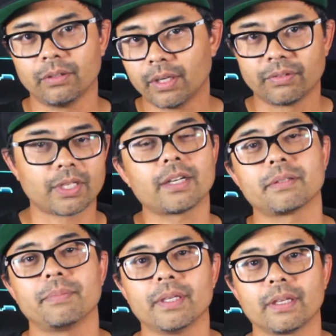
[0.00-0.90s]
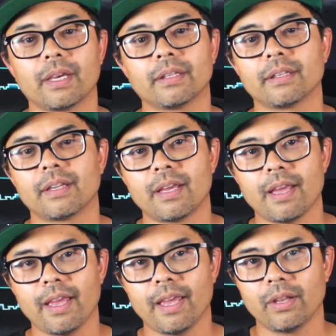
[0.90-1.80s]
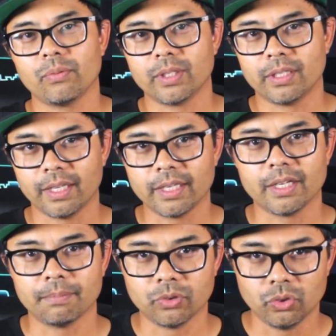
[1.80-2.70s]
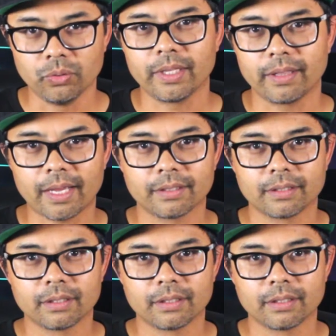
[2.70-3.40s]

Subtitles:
Don't ever talk to me again. And we ended up doing that.